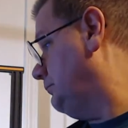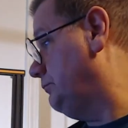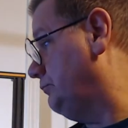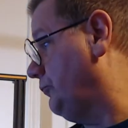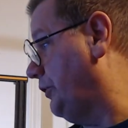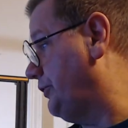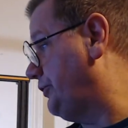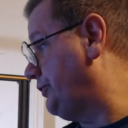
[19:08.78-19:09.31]

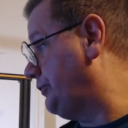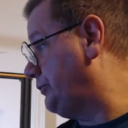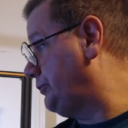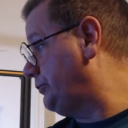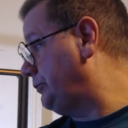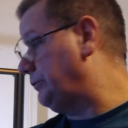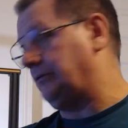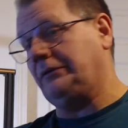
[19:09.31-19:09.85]
which
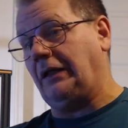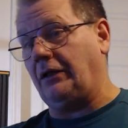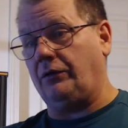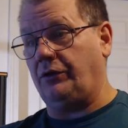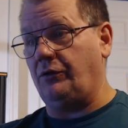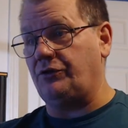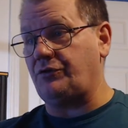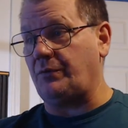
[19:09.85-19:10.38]
I
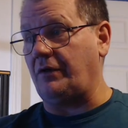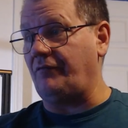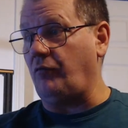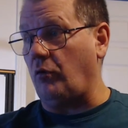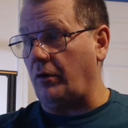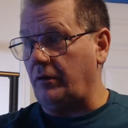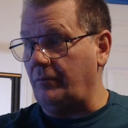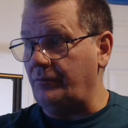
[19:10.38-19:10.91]
only use 3 or
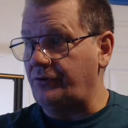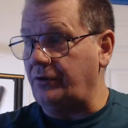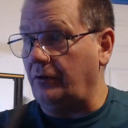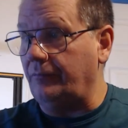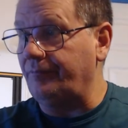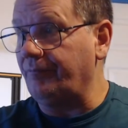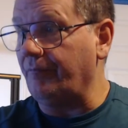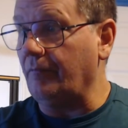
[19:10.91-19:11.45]
4 of them.
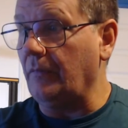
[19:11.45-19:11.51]
So,